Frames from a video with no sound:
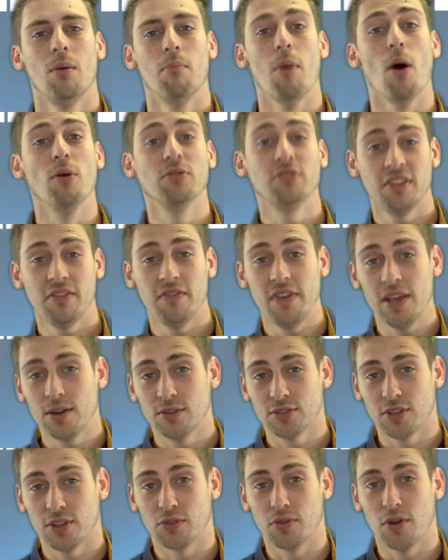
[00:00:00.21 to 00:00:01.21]
Most of the
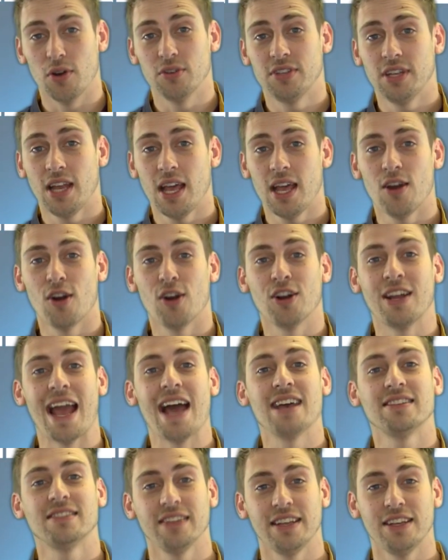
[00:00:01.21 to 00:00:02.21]
vehicles on the road today are
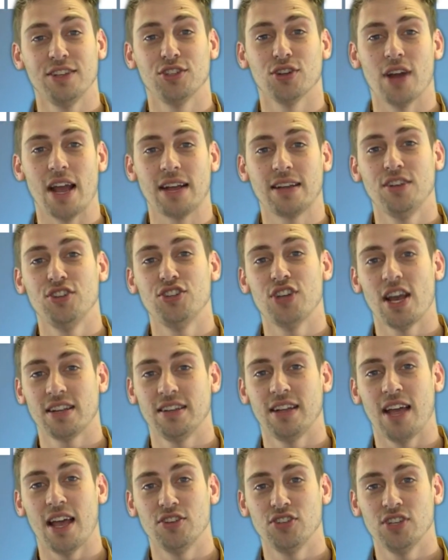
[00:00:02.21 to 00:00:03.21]
gasoline direct
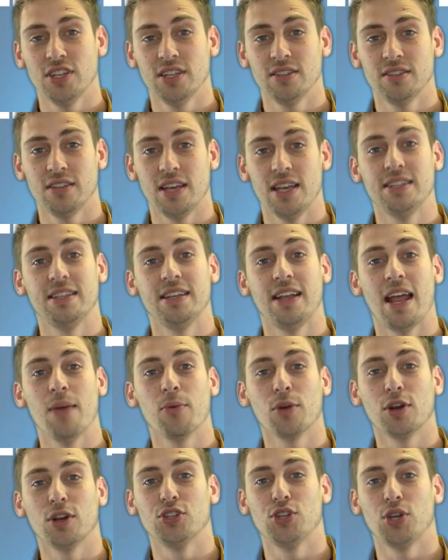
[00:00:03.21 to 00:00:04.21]
injected engines, and today
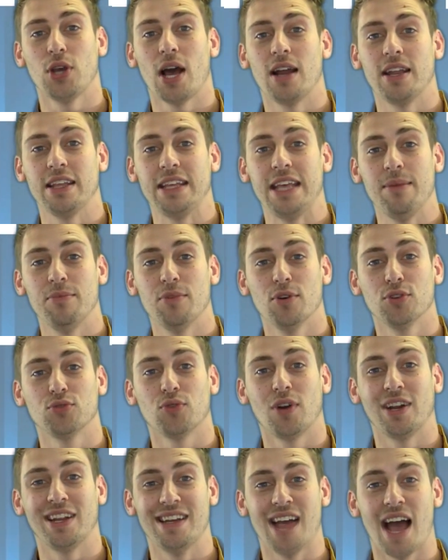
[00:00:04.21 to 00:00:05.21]
we're going to show you how to keep those
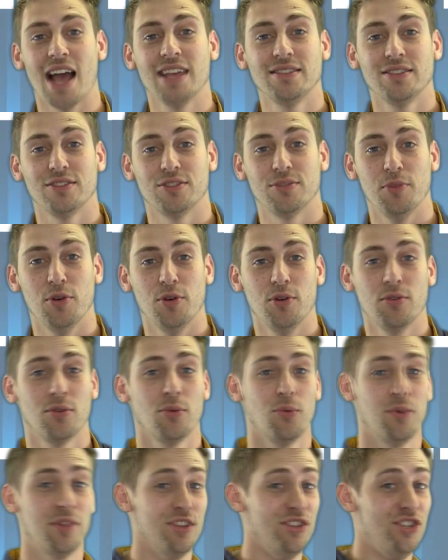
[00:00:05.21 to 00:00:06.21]
running nice and
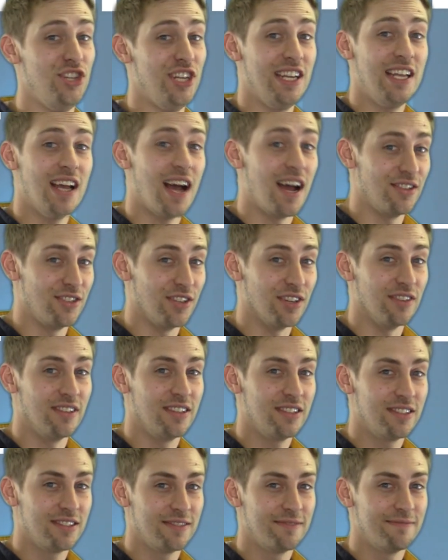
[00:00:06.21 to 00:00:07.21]
smooth with the GDI
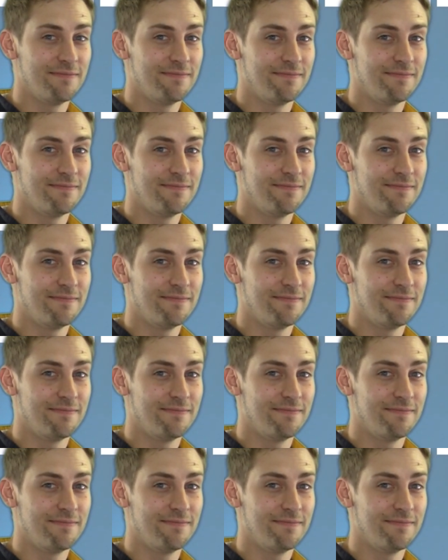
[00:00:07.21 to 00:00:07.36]
service.